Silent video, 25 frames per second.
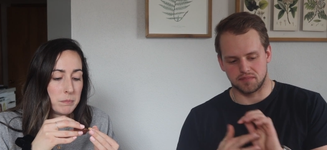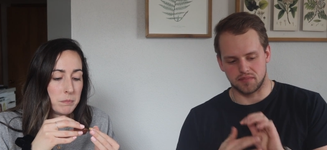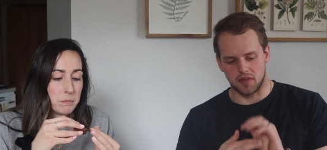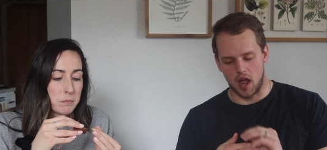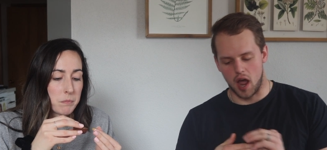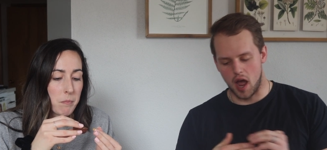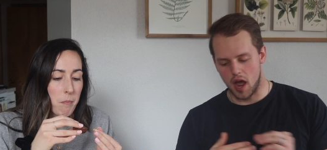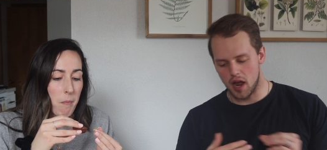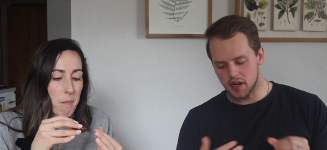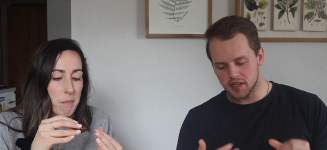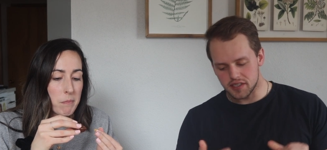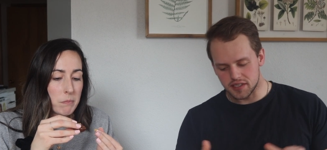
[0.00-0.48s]

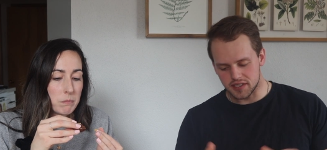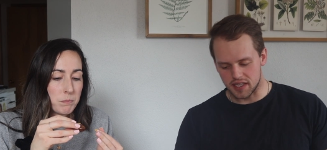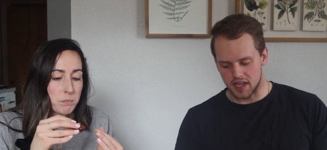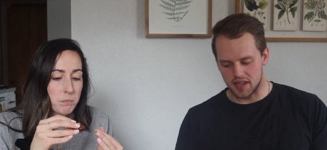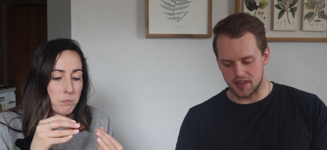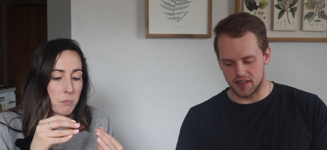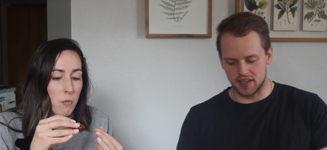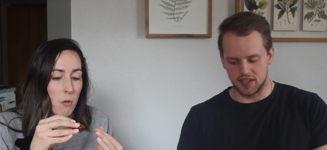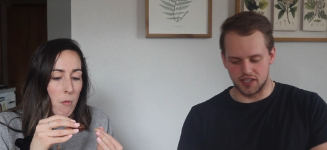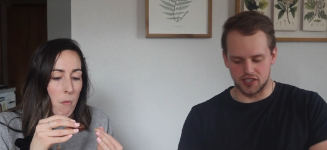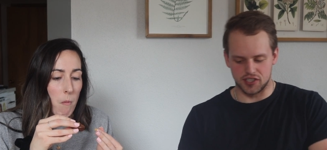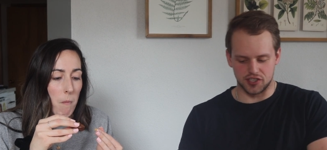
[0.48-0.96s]
Speaker 1: honestly, I
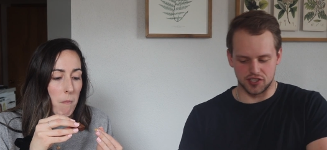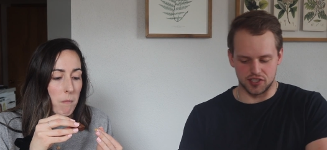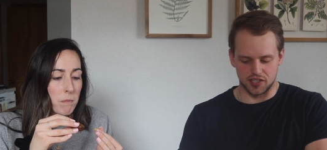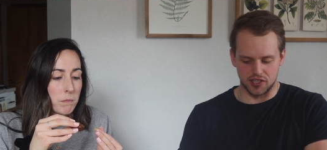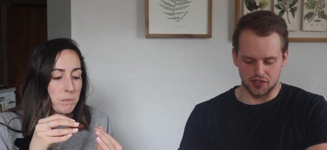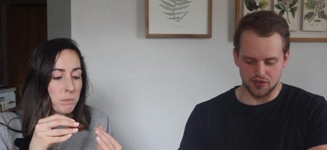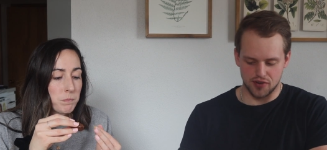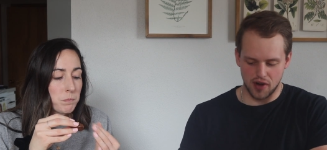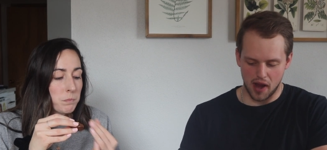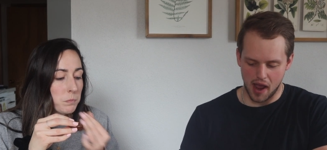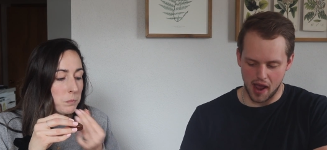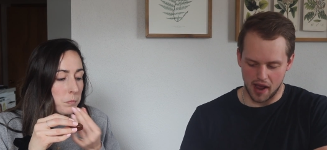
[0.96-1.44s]
think it just
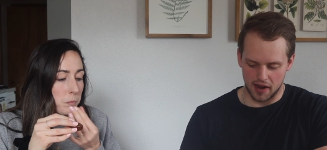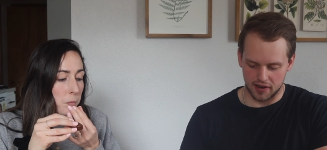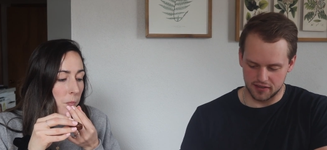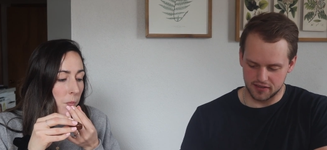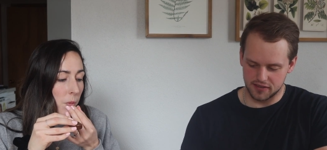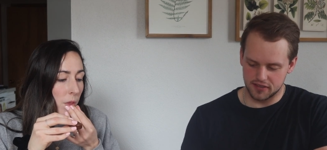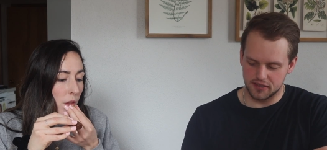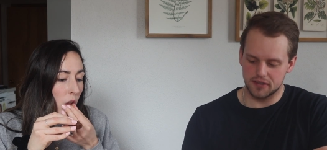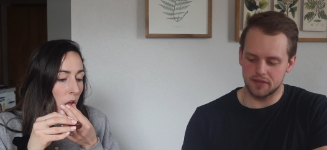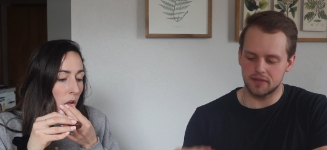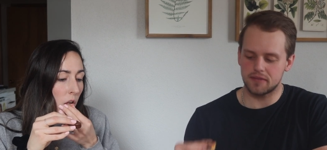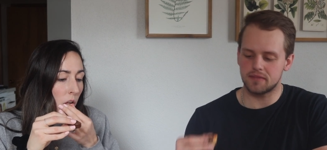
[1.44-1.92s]

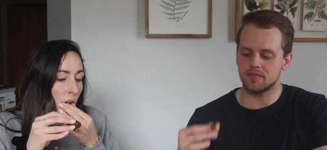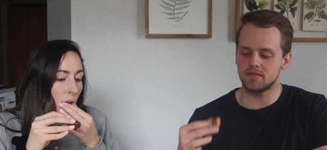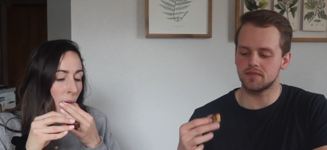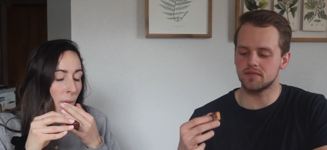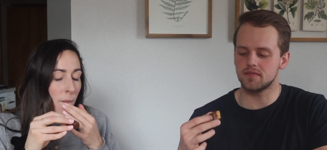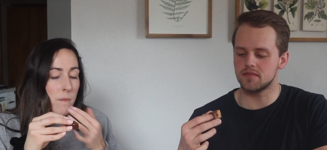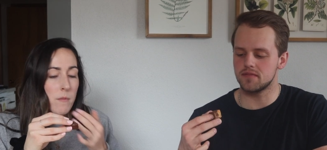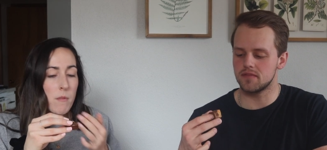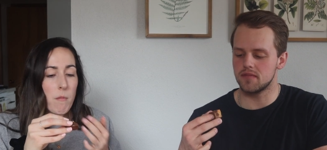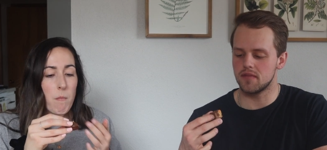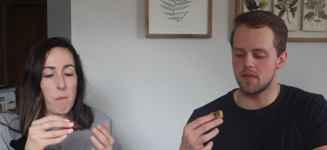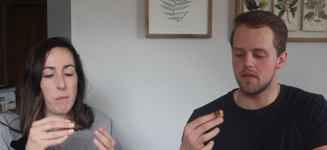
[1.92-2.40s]
attracts.
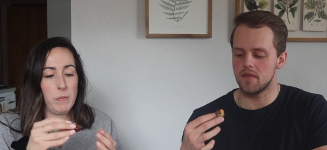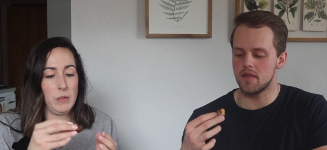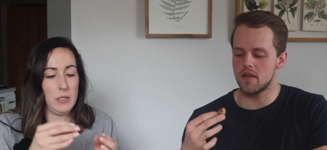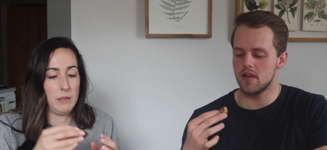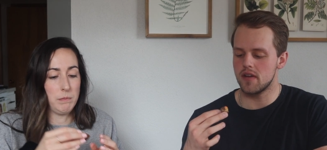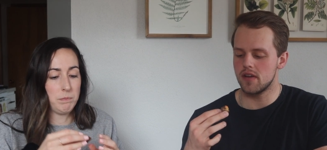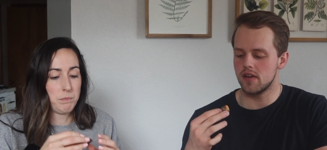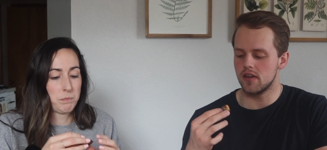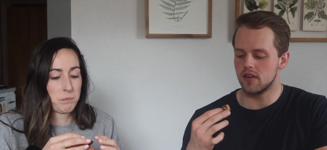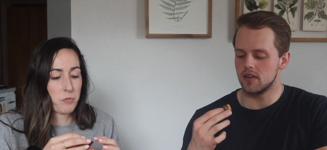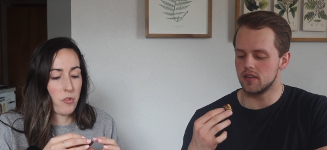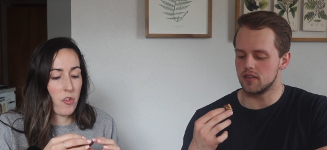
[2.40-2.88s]

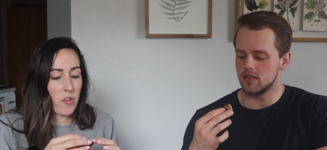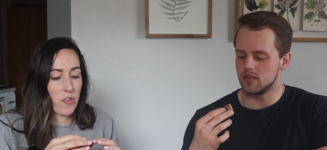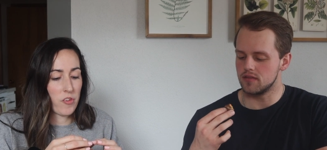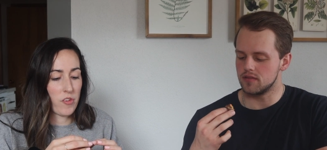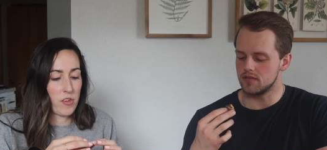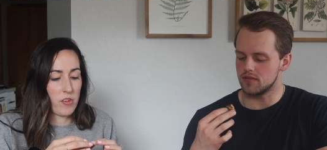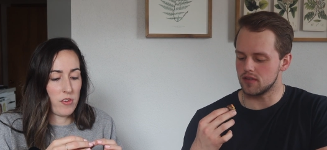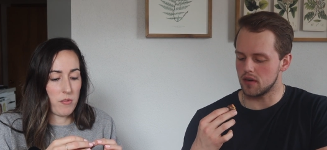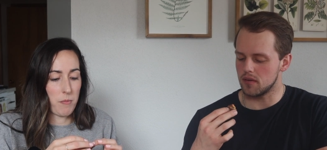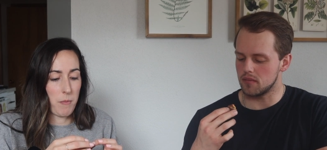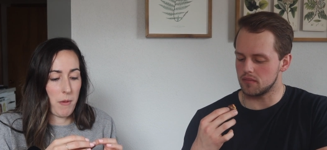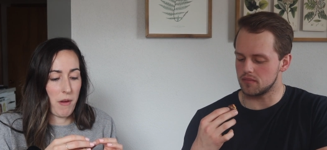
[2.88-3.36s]
Speaker 2: Yeah, this
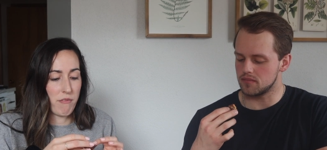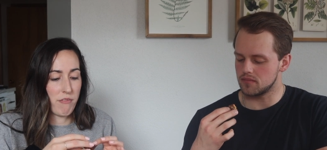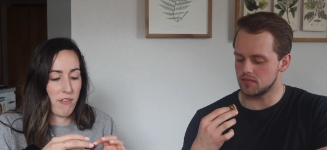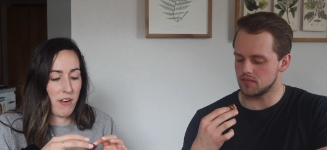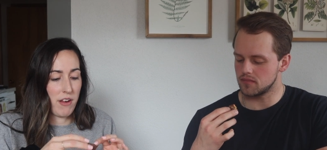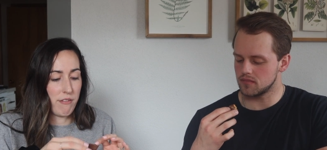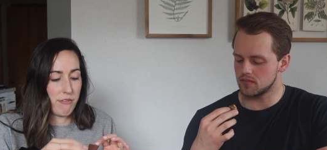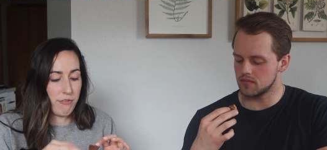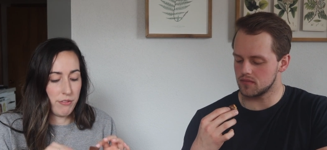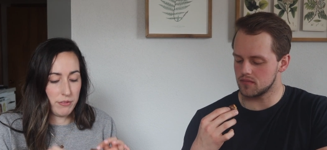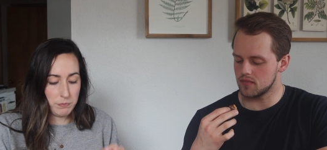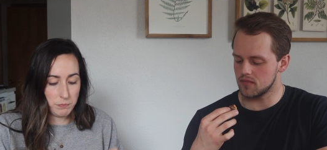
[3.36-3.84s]
isn't from, my
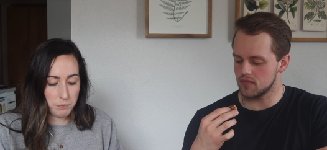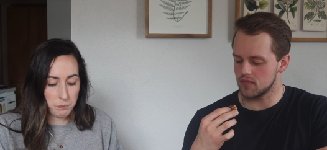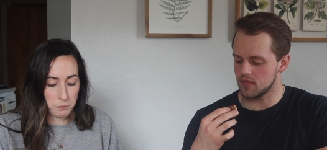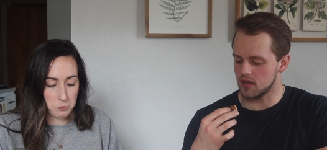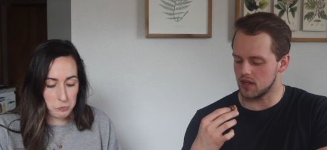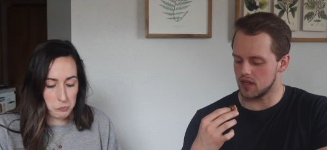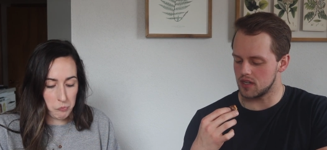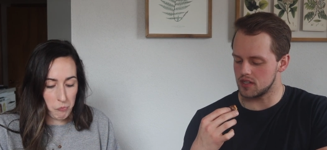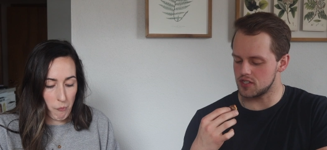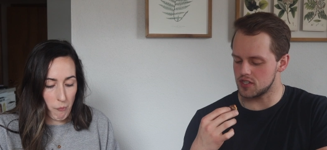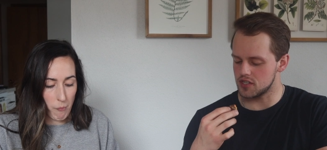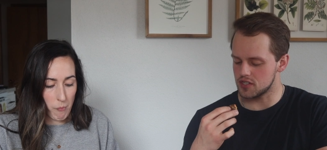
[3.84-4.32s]
fave.
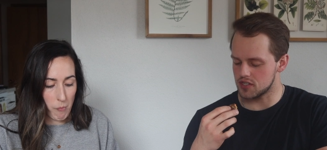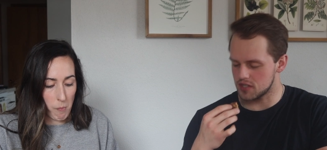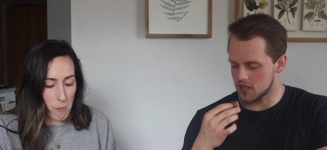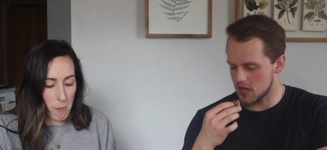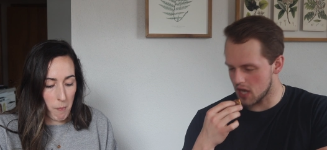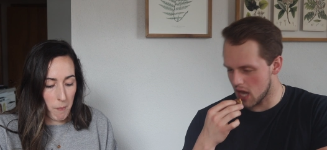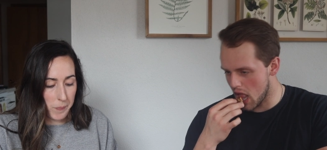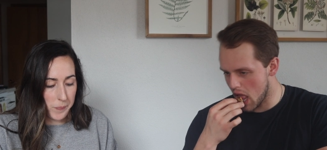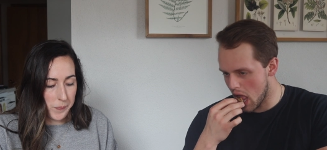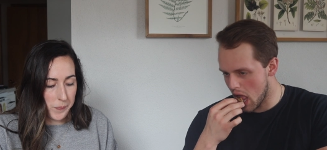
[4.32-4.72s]
Speaker 1: It's just,